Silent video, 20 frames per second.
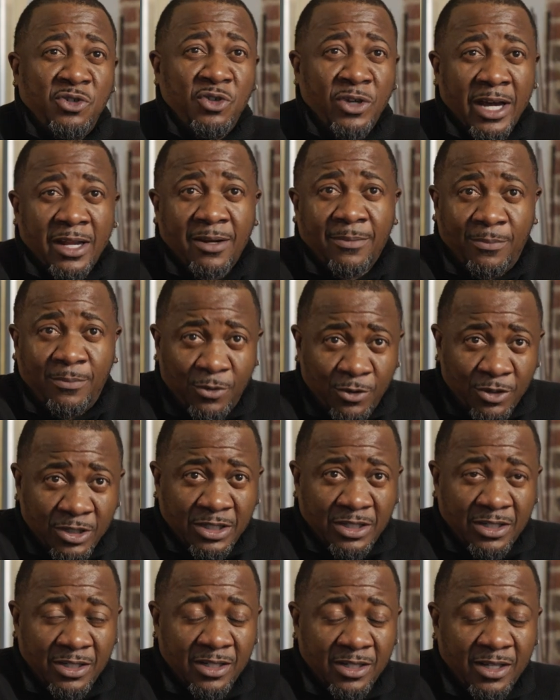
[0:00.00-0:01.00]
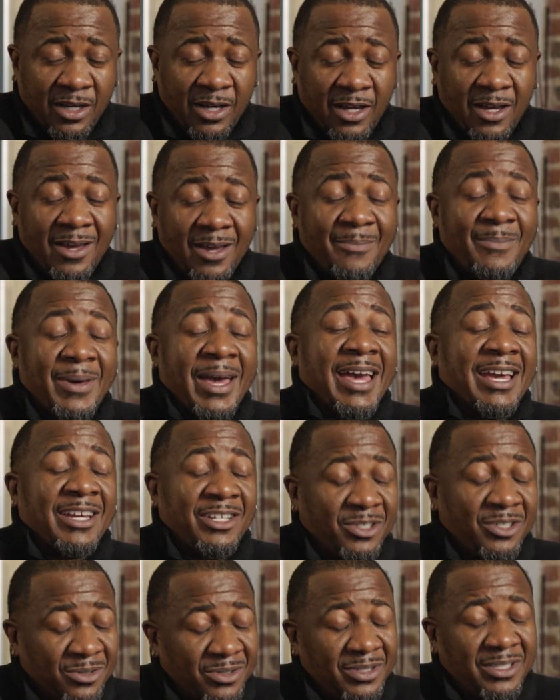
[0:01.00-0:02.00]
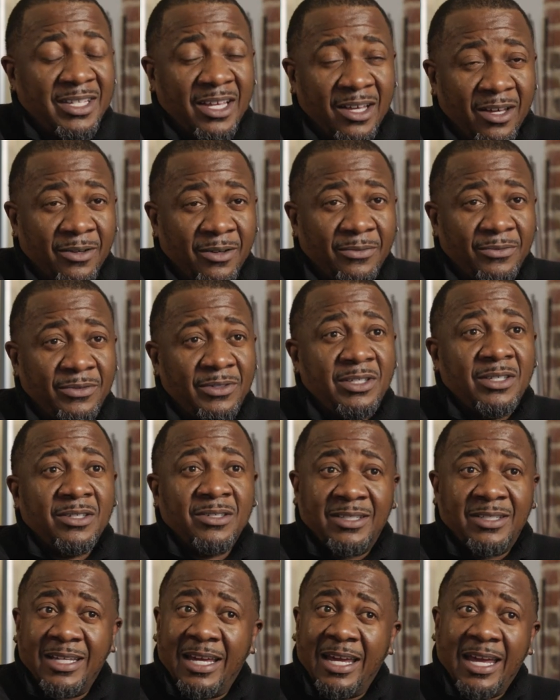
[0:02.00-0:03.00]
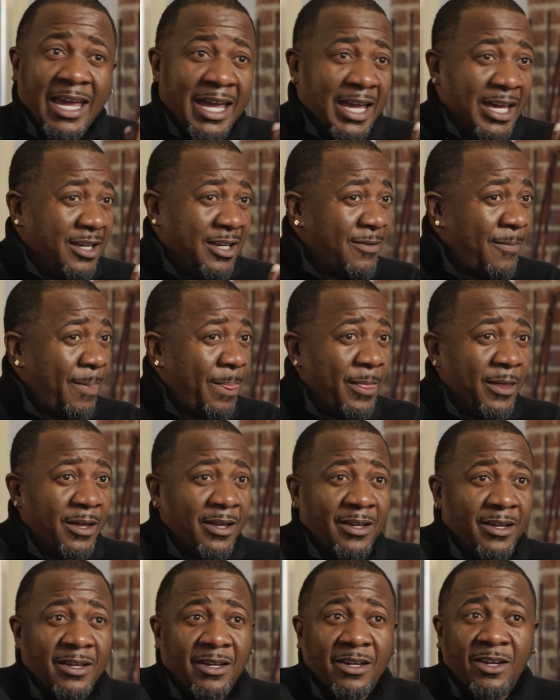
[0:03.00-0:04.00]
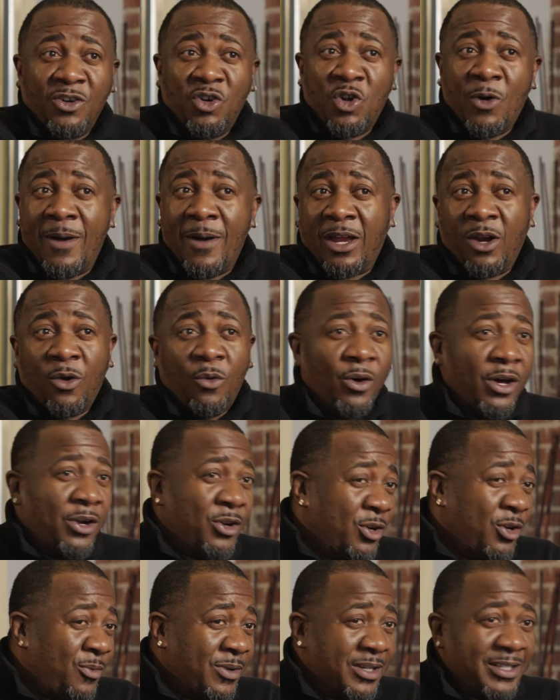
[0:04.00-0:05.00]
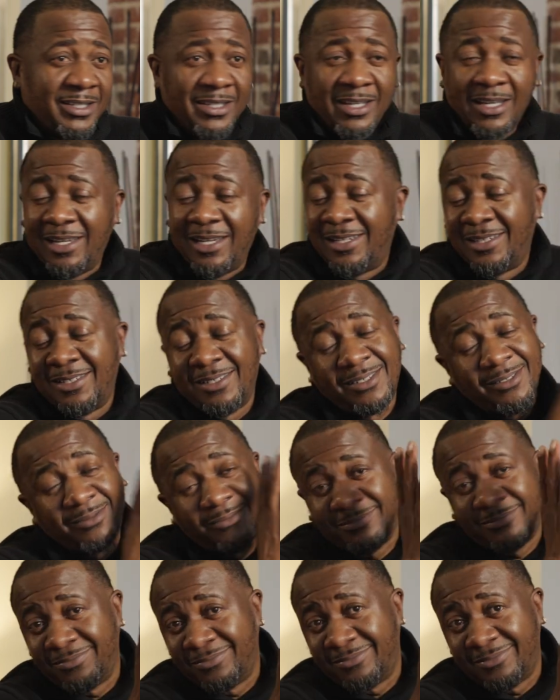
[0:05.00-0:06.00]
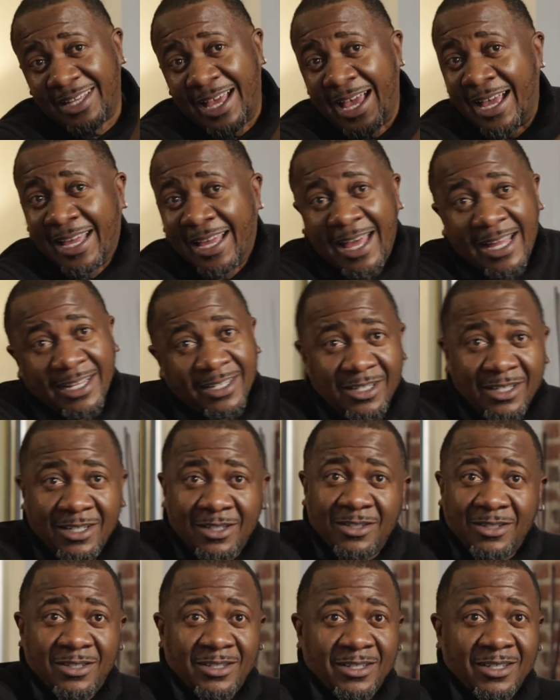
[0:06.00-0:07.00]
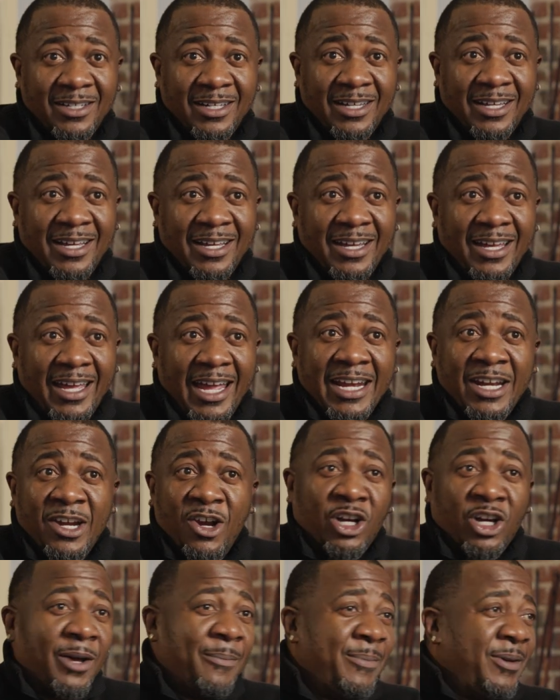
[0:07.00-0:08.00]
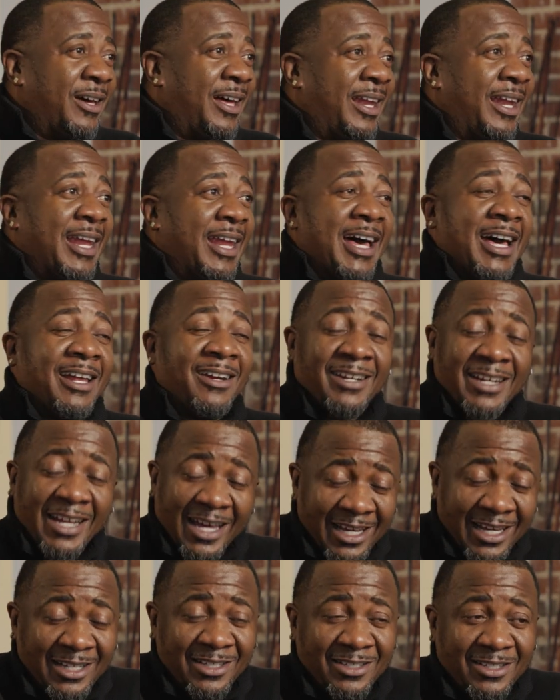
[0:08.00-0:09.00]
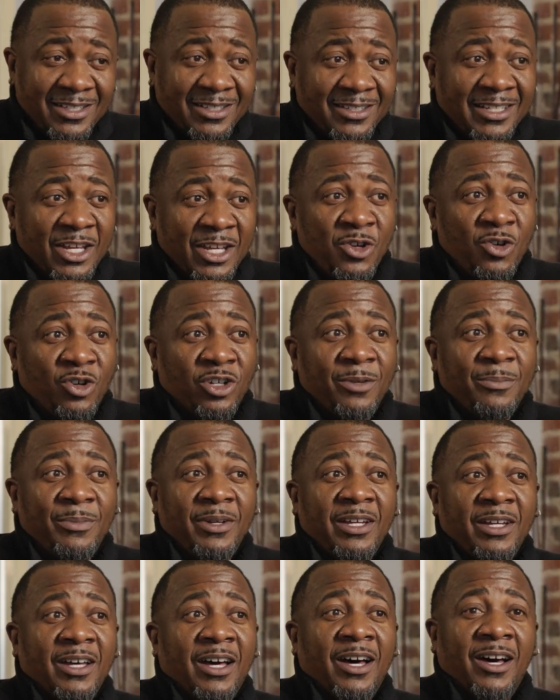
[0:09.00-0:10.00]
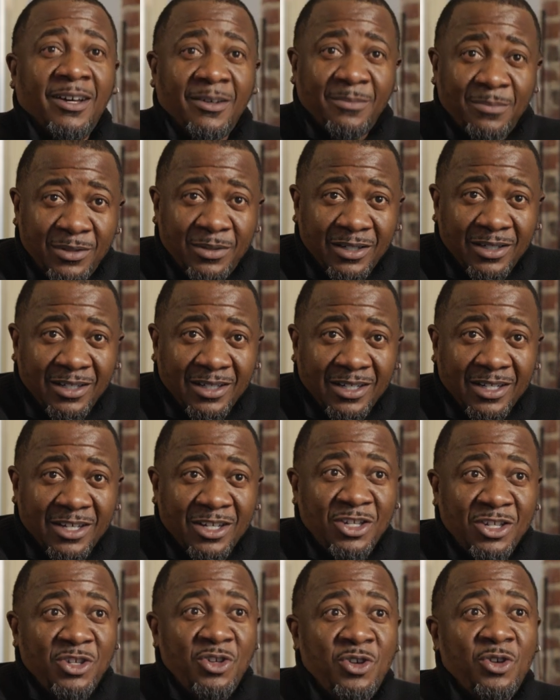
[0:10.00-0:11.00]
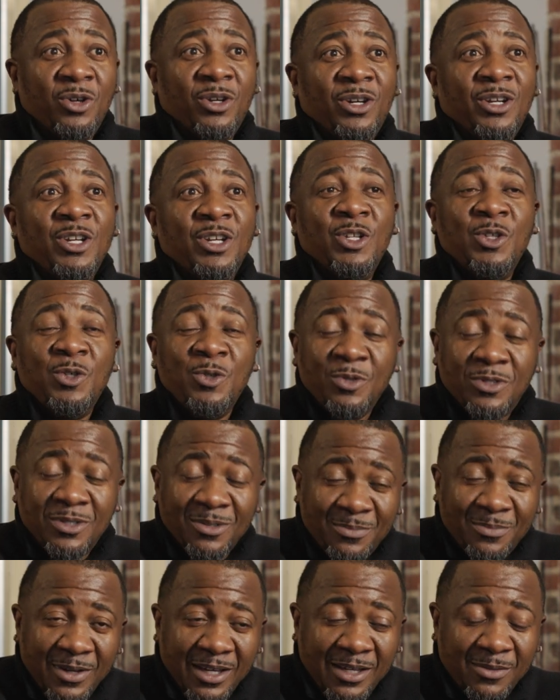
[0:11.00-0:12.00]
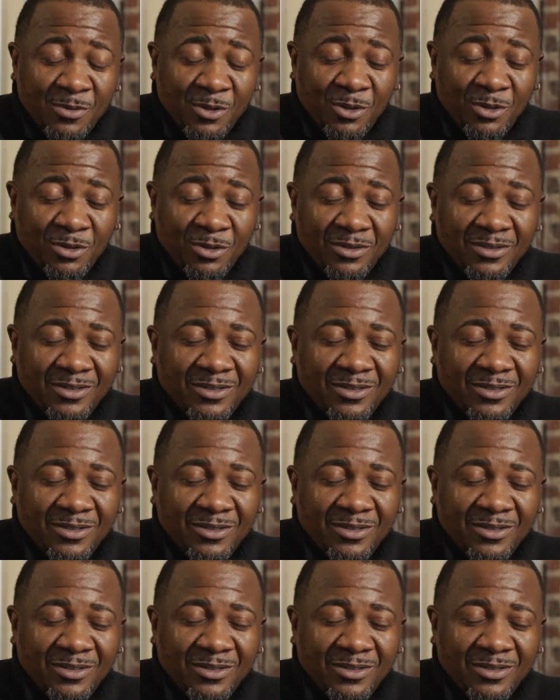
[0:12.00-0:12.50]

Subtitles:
you gotta push past yourself to say, hey, no matter what no one says, I got this. And there are gonna be a lot of nights that you're gonna be up, you're gonna lose some people,